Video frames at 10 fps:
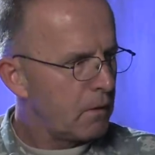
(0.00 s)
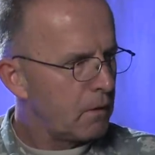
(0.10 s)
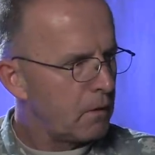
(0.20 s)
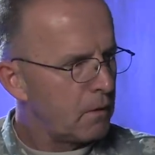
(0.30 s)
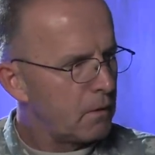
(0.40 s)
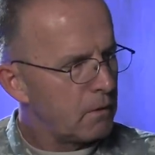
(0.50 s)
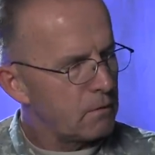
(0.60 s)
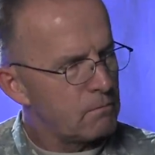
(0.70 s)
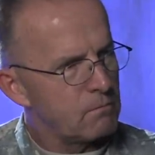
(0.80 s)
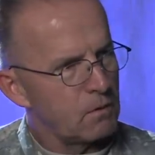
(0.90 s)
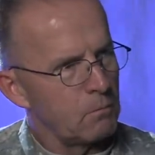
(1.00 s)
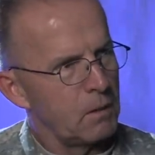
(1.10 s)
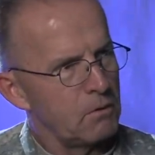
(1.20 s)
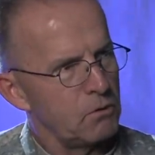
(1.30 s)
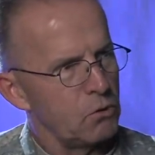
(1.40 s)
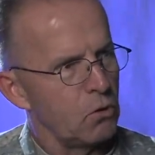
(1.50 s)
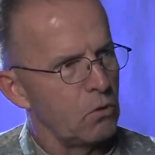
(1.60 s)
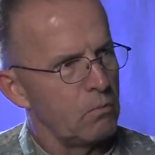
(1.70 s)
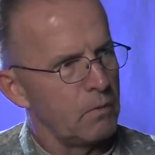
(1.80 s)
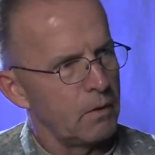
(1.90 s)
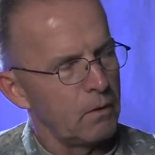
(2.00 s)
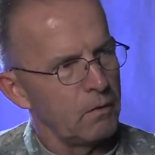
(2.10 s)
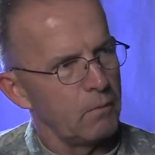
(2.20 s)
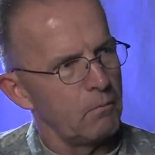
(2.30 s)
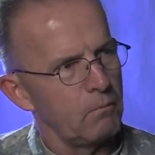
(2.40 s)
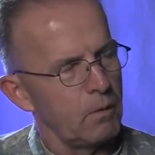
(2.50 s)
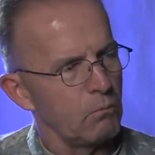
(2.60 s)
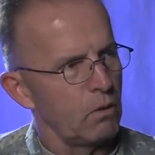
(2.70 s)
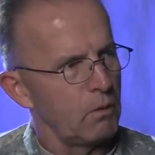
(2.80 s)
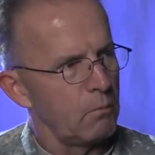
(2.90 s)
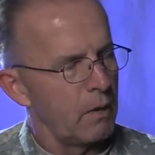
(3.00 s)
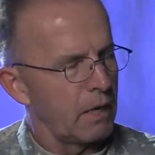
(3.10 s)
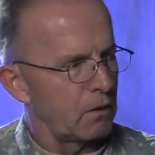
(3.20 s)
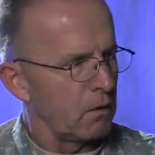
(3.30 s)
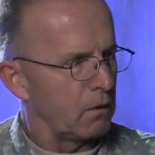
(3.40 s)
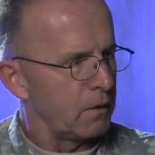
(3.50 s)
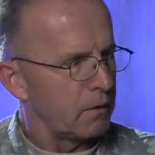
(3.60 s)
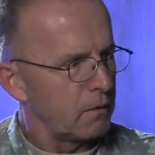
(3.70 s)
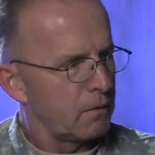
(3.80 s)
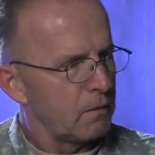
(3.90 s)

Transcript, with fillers: and uh, Sergeant Major Job and all the people who went back early.